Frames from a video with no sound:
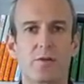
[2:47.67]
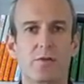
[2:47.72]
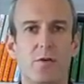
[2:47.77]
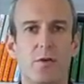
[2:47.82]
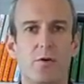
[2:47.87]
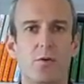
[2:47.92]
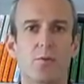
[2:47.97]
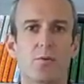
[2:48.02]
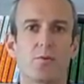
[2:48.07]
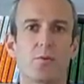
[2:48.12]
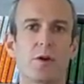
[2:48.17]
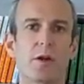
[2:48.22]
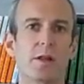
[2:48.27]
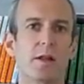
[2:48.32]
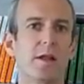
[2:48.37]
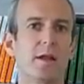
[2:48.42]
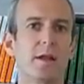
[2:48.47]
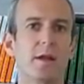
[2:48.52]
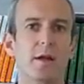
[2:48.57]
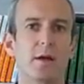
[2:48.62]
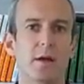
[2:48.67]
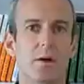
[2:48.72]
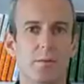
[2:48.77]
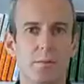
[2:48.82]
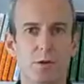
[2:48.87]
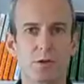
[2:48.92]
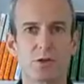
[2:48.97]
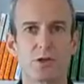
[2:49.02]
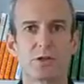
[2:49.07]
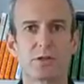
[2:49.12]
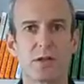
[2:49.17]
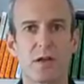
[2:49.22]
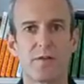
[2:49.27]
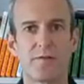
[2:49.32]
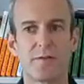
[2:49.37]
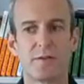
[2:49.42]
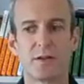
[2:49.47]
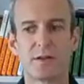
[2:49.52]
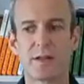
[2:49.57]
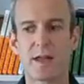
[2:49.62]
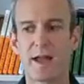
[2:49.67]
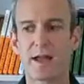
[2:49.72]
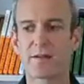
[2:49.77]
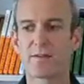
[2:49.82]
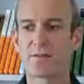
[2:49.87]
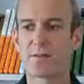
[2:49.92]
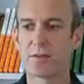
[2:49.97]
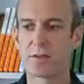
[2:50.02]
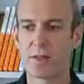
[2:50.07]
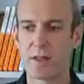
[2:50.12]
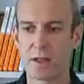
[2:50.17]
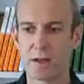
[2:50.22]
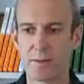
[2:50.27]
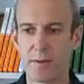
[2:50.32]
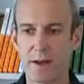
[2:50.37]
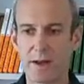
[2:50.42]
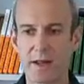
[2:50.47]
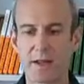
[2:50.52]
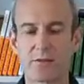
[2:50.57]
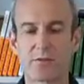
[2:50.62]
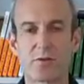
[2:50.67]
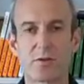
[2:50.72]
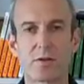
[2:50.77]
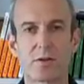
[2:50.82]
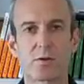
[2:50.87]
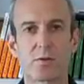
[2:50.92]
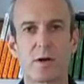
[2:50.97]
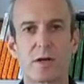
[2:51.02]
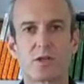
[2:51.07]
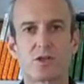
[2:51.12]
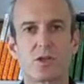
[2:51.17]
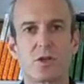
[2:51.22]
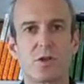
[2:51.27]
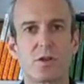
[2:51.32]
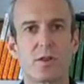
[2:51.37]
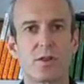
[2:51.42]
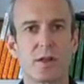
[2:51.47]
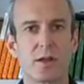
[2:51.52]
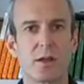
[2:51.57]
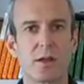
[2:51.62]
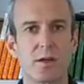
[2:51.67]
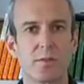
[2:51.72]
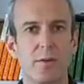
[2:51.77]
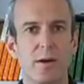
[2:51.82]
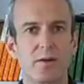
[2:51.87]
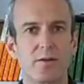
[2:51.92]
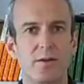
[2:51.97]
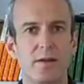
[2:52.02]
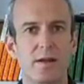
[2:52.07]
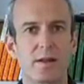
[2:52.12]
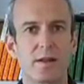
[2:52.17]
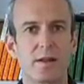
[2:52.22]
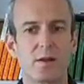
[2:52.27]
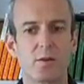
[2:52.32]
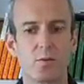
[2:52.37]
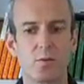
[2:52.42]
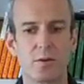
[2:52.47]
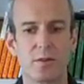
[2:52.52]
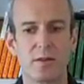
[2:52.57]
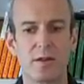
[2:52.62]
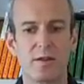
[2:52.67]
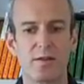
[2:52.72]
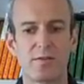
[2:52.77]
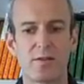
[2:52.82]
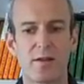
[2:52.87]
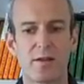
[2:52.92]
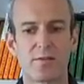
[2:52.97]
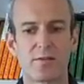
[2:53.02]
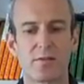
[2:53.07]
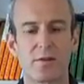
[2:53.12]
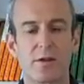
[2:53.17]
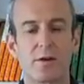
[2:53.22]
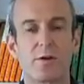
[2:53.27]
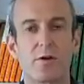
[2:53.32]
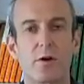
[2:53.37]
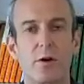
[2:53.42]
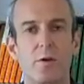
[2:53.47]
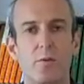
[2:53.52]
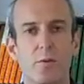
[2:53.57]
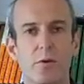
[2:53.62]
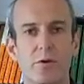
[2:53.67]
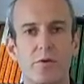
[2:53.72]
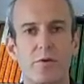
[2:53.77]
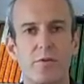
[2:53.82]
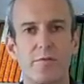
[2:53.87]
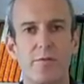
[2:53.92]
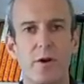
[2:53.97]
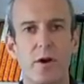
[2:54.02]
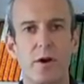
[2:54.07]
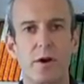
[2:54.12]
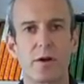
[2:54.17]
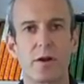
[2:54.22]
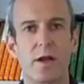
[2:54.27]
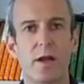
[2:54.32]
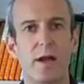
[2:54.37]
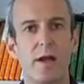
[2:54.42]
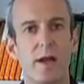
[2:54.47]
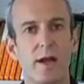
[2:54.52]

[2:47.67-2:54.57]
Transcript: So really, immerse yourself in the text, think about answering the question, thinking about dealing with these as literary works of art.